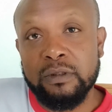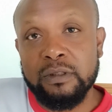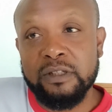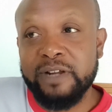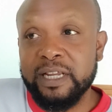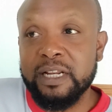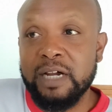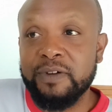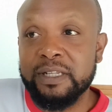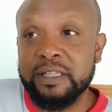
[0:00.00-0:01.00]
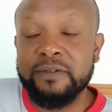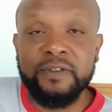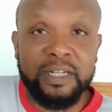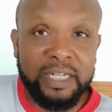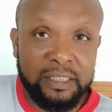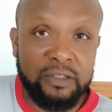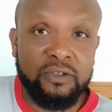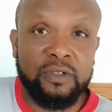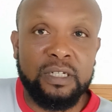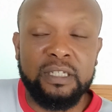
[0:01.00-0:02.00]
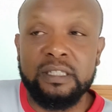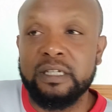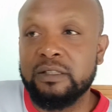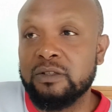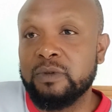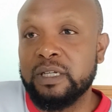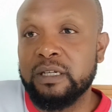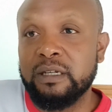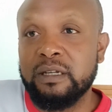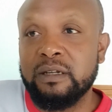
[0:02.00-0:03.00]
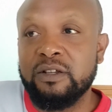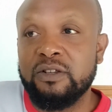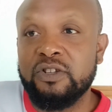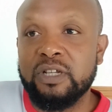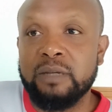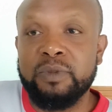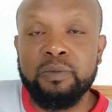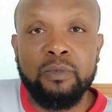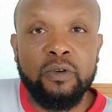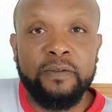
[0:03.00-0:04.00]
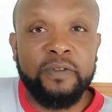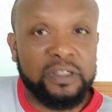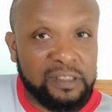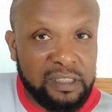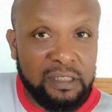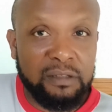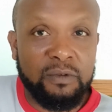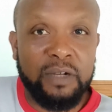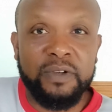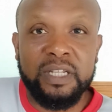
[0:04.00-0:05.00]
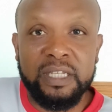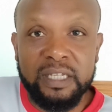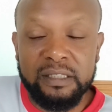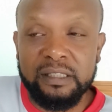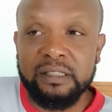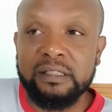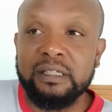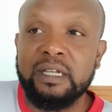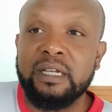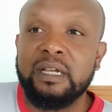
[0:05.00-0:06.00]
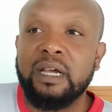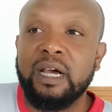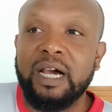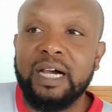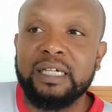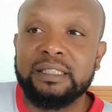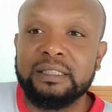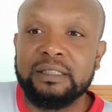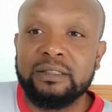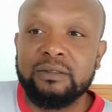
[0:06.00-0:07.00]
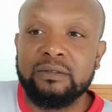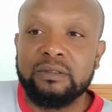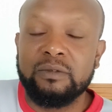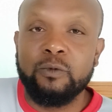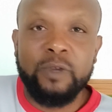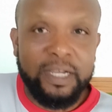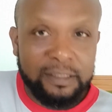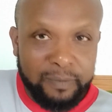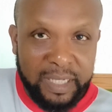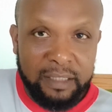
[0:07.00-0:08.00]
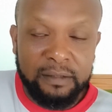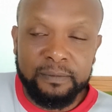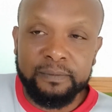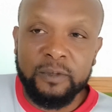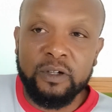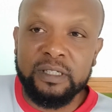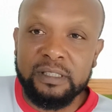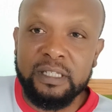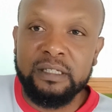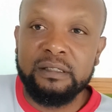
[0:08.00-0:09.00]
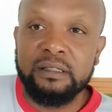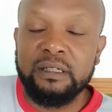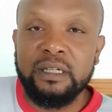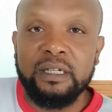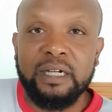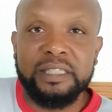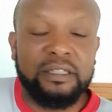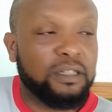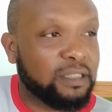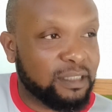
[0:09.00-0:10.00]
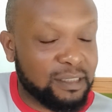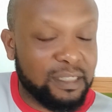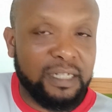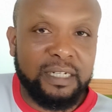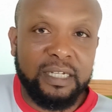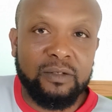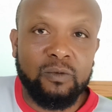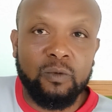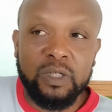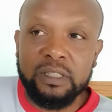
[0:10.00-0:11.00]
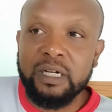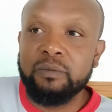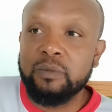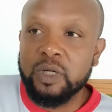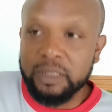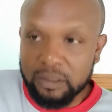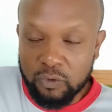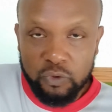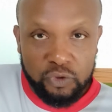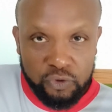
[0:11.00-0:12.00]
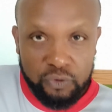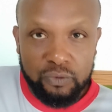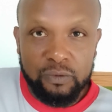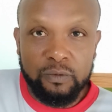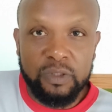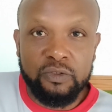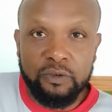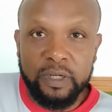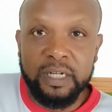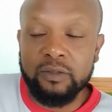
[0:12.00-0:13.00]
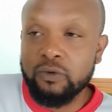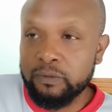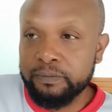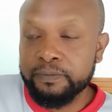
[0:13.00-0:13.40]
Sarai can have a different attitude in the sense where she could be more fussy, whatever the case is. And we as men, honestly, have to understand that what a mother goes through with children at home,